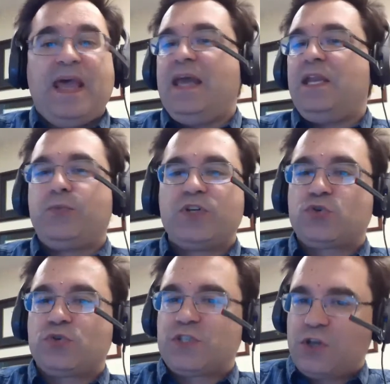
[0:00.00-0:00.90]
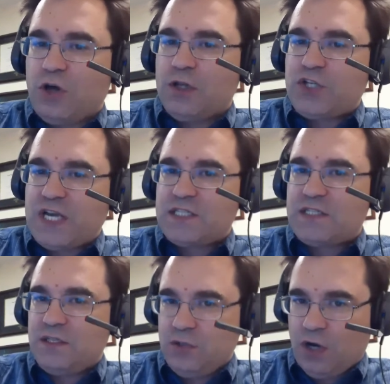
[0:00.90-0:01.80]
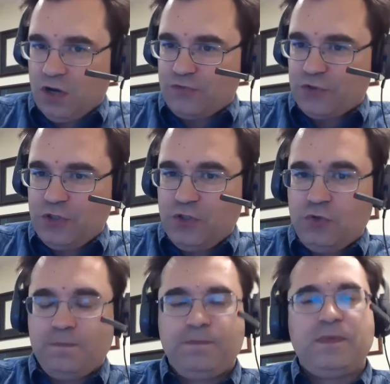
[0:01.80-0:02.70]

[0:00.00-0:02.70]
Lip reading: Any resource the college has to offer to you,